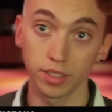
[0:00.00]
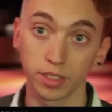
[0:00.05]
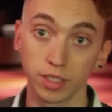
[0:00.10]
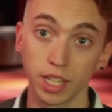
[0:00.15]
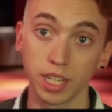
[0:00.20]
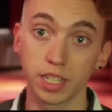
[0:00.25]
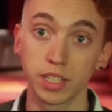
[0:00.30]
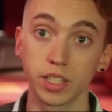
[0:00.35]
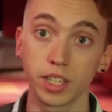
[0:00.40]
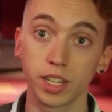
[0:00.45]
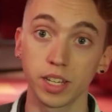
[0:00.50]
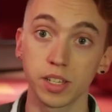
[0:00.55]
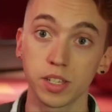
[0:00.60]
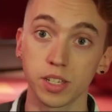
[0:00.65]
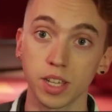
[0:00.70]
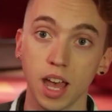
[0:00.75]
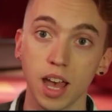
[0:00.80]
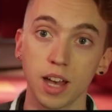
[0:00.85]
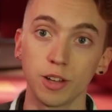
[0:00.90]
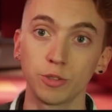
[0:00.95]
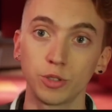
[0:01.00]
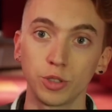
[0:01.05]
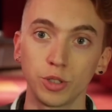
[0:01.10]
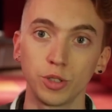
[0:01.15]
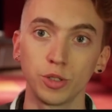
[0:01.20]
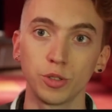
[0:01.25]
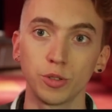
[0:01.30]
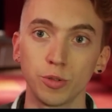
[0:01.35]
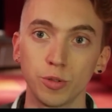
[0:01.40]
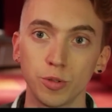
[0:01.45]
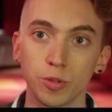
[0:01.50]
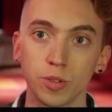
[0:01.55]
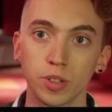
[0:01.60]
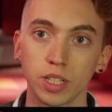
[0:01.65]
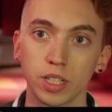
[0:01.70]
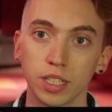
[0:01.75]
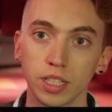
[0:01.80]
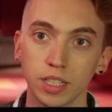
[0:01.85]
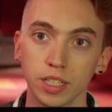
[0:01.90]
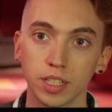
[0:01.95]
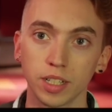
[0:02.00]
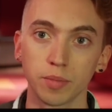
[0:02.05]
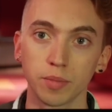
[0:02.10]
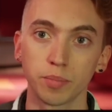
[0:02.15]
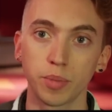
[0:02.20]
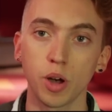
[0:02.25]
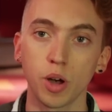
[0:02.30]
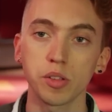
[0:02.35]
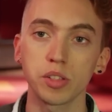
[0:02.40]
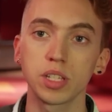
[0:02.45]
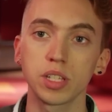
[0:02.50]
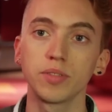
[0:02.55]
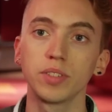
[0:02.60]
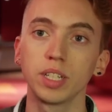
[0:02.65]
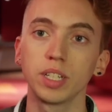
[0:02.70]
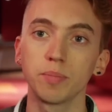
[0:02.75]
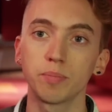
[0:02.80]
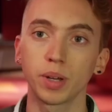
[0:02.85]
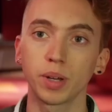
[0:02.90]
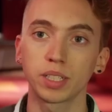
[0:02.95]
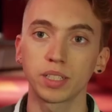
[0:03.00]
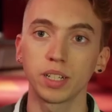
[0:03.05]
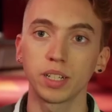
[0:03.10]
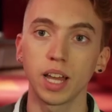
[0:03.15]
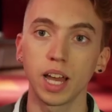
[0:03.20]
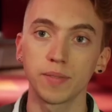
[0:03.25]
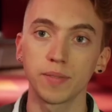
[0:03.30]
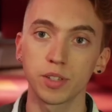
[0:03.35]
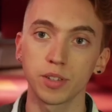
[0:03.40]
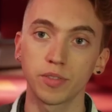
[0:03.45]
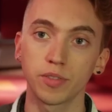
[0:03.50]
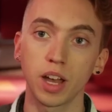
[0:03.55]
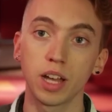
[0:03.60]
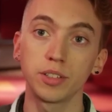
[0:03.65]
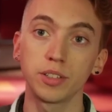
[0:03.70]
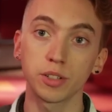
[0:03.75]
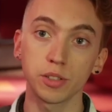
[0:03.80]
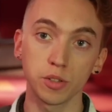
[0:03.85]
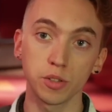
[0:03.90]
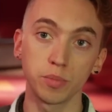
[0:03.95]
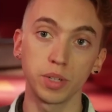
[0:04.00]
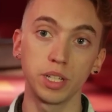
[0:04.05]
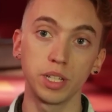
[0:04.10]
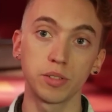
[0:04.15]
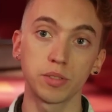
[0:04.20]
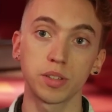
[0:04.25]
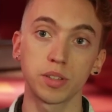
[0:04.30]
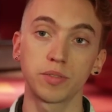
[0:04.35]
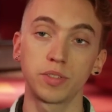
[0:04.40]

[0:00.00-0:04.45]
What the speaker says: The idea is, how do you positively impact the lives of hundreds of millions,